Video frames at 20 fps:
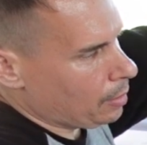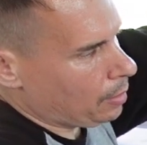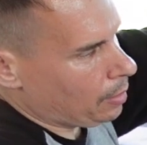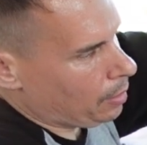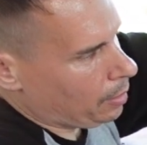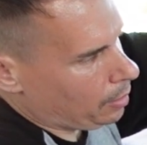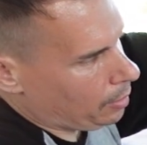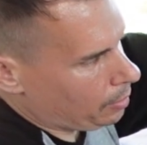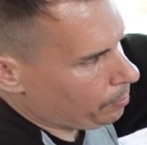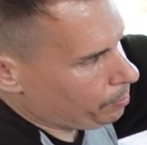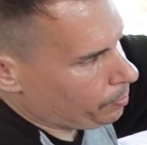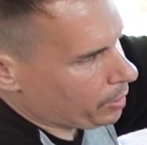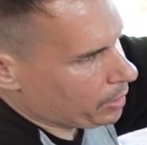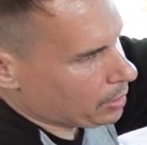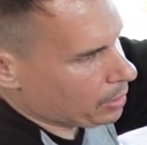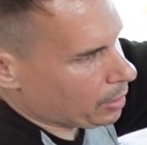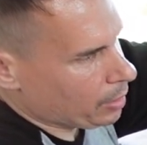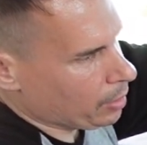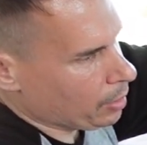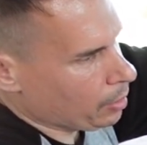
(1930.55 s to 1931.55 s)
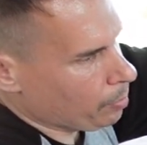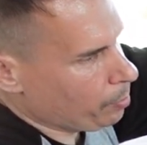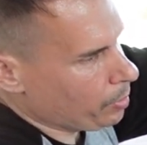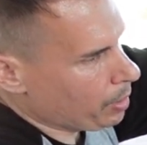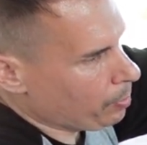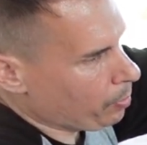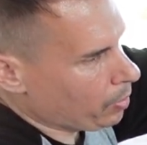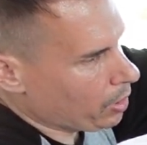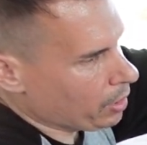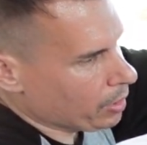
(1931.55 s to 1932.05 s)
Basically it'll
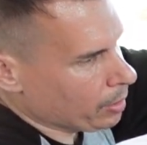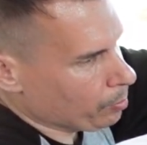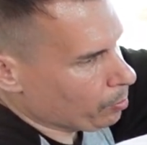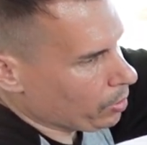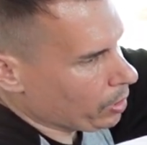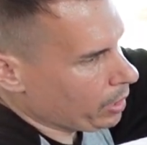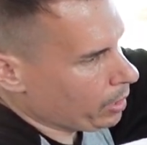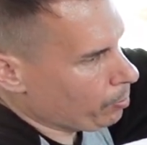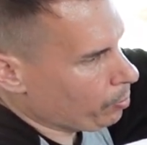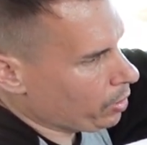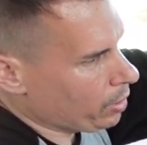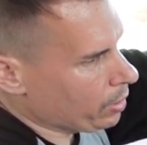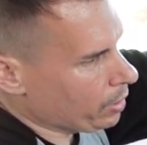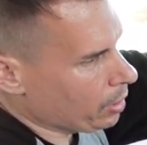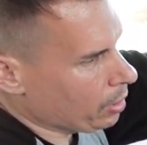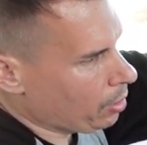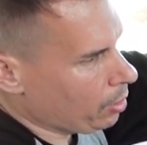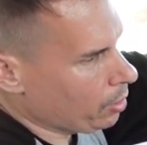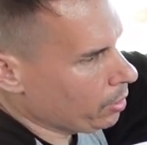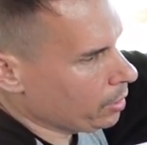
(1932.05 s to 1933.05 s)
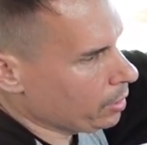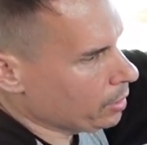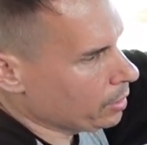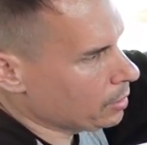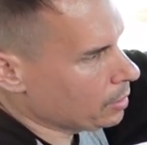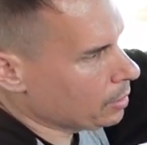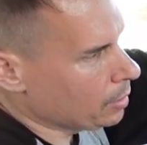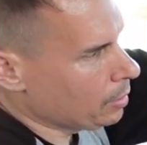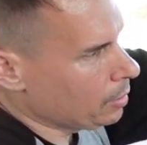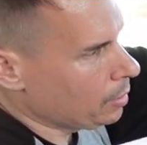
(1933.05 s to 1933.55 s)
be plug and play, plug in the
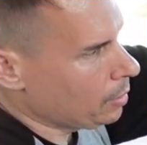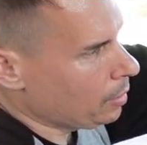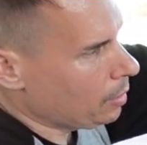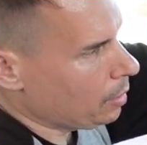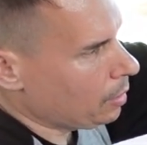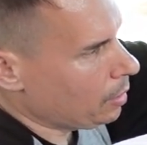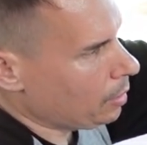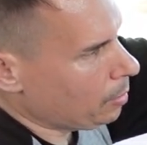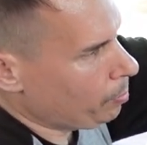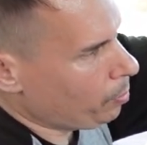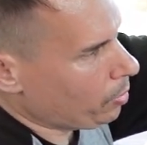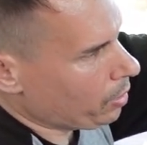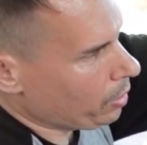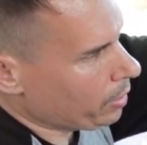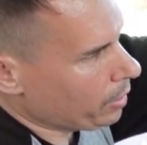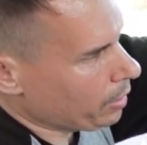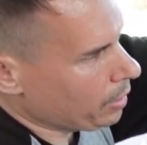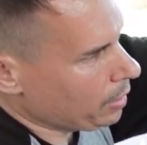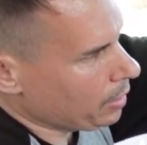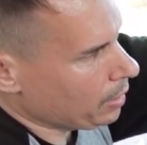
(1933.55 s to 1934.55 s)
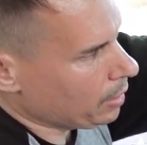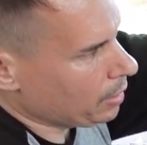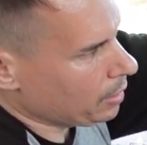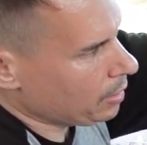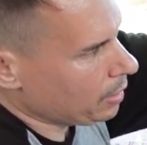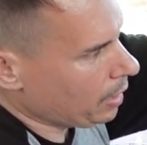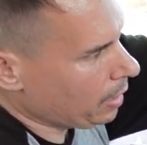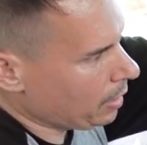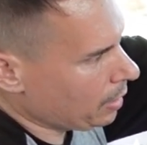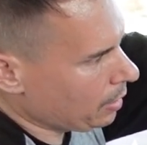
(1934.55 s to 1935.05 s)
harness, plug in the
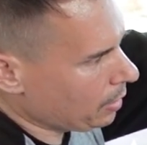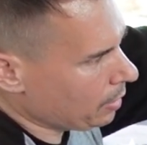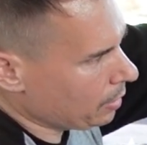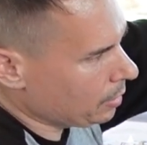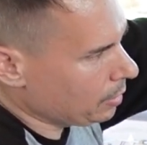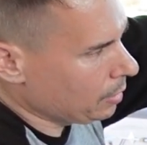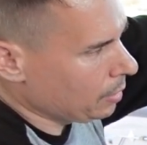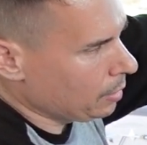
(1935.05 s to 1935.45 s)
antenna,